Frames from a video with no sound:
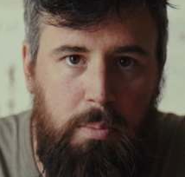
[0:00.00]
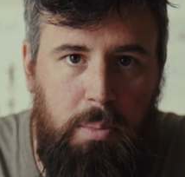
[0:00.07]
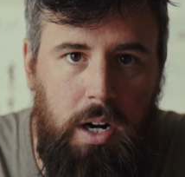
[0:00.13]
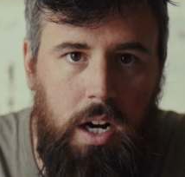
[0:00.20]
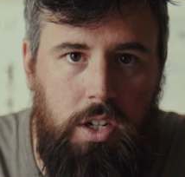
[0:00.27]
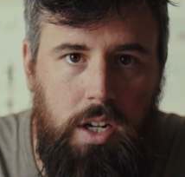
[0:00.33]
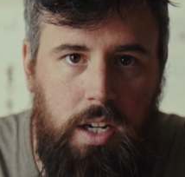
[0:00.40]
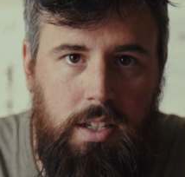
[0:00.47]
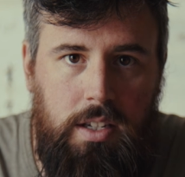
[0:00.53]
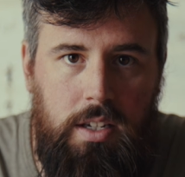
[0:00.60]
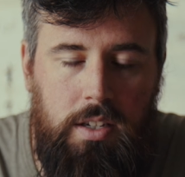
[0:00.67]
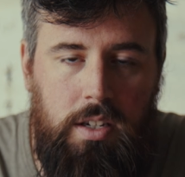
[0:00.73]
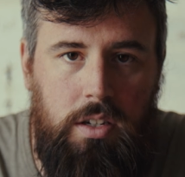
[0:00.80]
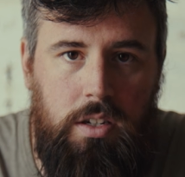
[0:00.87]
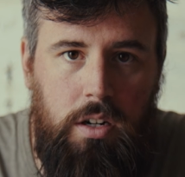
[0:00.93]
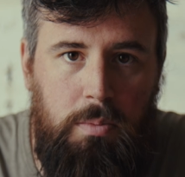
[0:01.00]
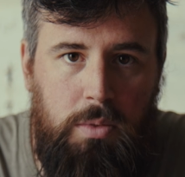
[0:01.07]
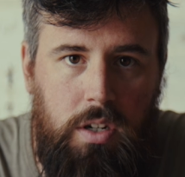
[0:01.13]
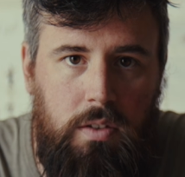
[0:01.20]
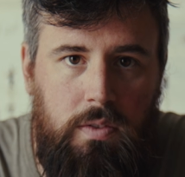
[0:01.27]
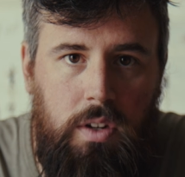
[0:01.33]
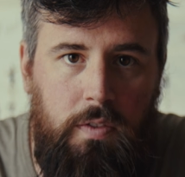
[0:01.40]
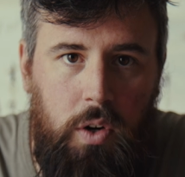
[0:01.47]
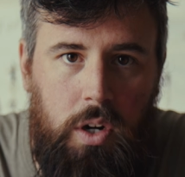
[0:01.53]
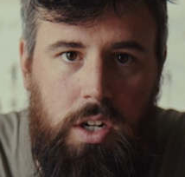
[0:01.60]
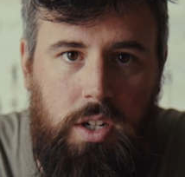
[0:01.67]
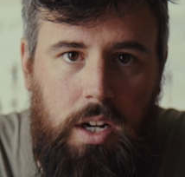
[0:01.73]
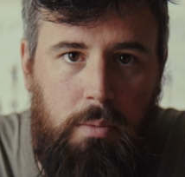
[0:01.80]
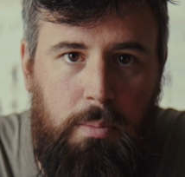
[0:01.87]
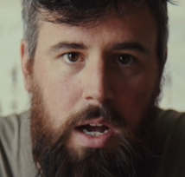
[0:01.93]
the project is in terms of
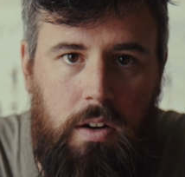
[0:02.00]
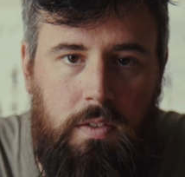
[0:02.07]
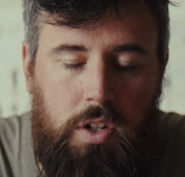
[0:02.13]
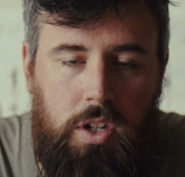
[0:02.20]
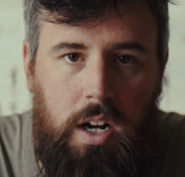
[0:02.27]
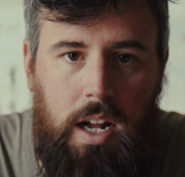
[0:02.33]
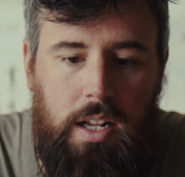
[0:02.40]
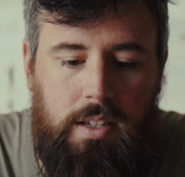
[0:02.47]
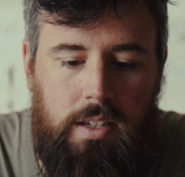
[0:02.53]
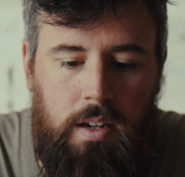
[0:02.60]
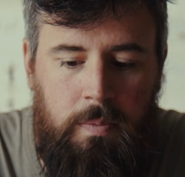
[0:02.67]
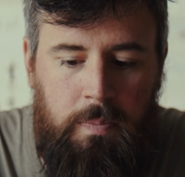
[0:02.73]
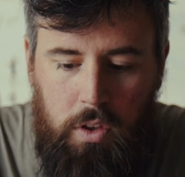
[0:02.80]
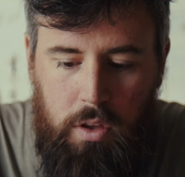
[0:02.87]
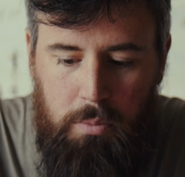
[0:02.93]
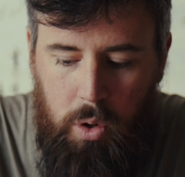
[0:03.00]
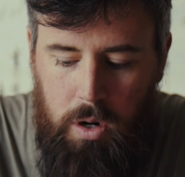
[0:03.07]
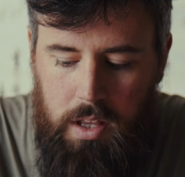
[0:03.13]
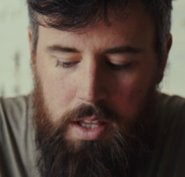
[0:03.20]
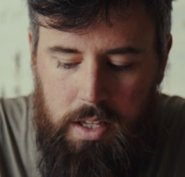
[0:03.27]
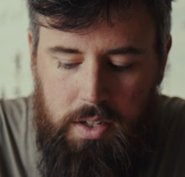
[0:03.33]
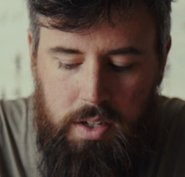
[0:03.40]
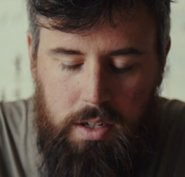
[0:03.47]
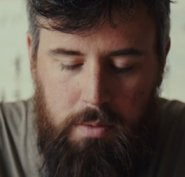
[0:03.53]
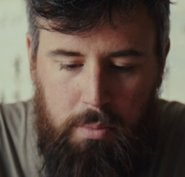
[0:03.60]
footage and amount of shots, the more that this is